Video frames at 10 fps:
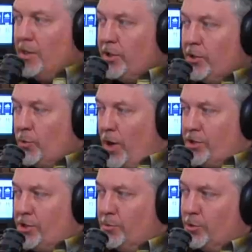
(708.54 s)
You're
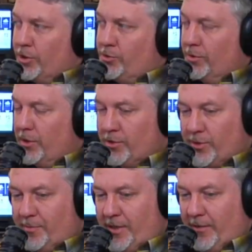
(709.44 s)
watching the Morning Drill on
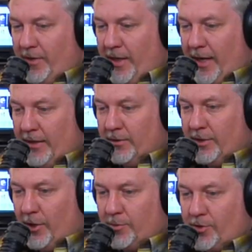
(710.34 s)
Stream TV and on
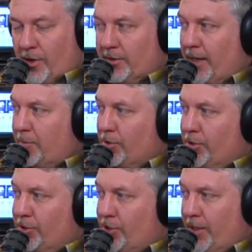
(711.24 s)
the Armstrong
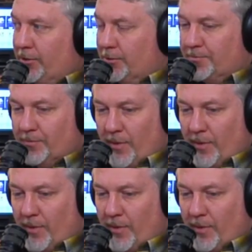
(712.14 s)
Neighborhood Channel.